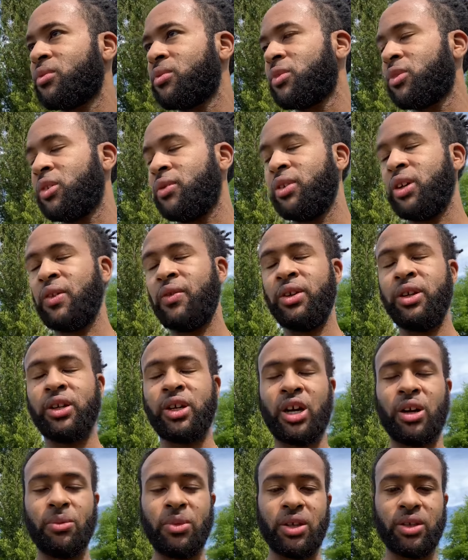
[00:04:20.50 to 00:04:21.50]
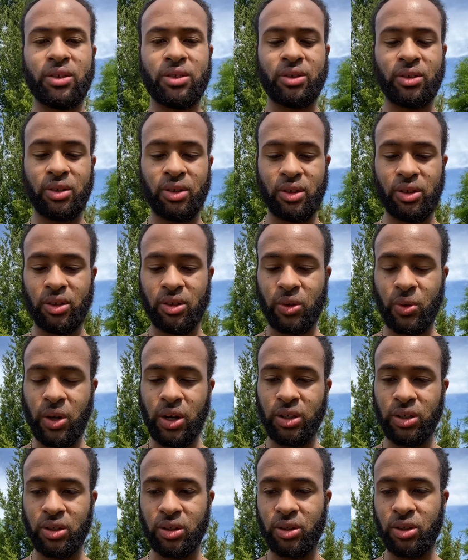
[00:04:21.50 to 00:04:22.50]
If you have any comments or
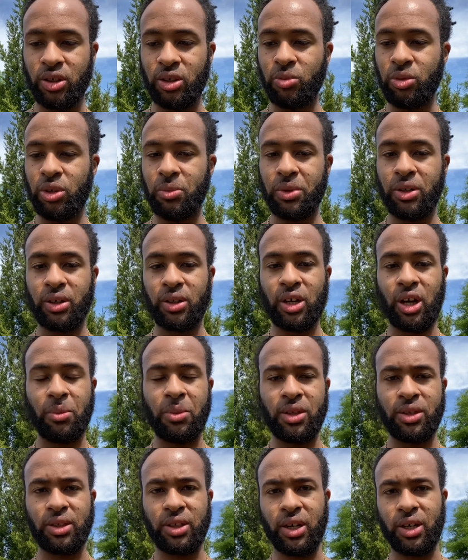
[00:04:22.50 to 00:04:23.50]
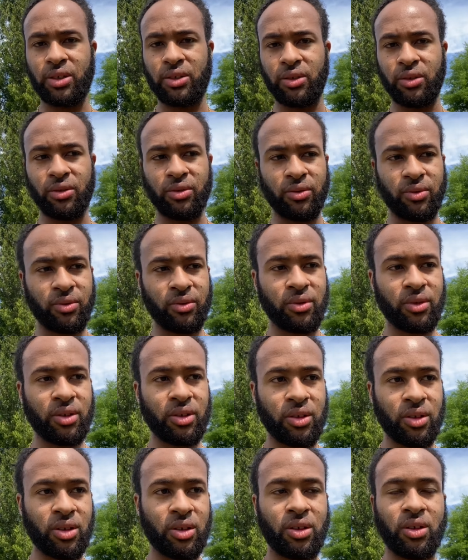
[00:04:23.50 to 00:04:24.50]
questions, just put them in the comment section.
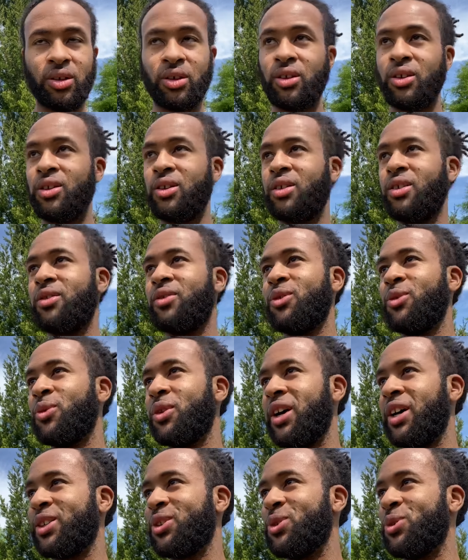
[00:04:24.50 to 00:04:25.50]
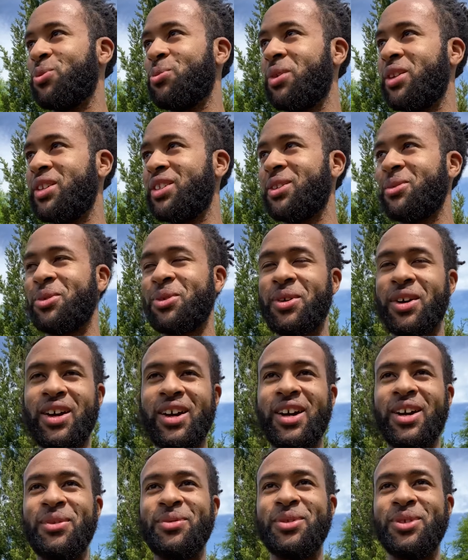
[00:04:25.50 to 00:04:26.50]
If you'd like to, please
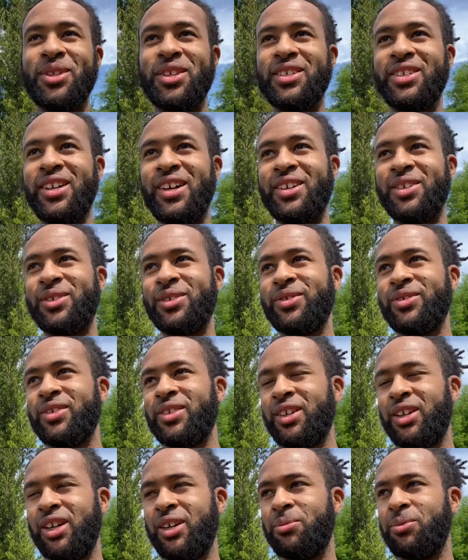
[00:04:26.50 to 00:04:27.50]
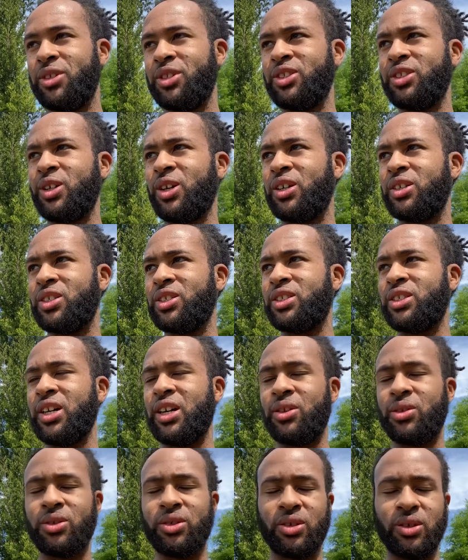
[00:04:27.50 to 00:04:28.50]
subscribe to the channel. I'm just starting this
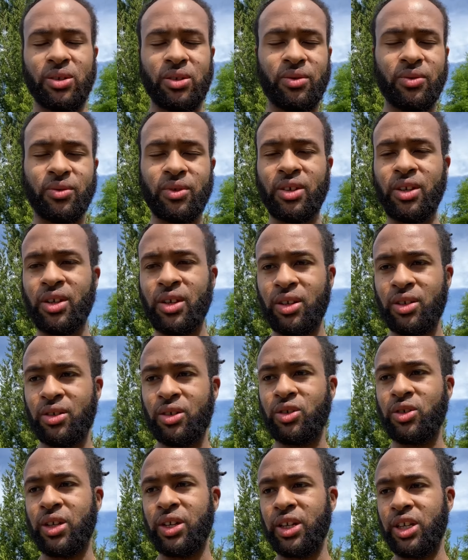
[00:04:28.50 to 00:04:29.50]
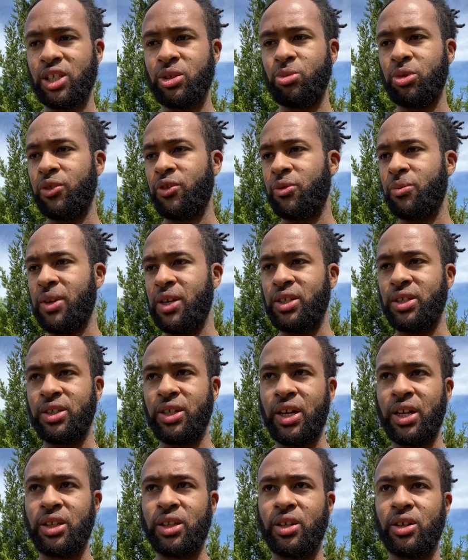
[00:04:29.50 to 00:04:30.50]
channel, so just trying to get some information
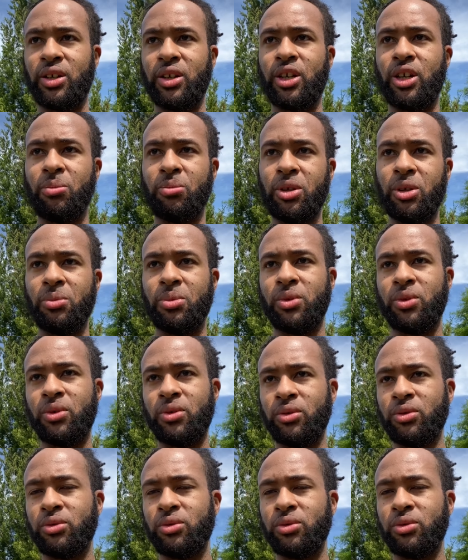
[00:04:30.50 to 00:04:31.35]
out there to help people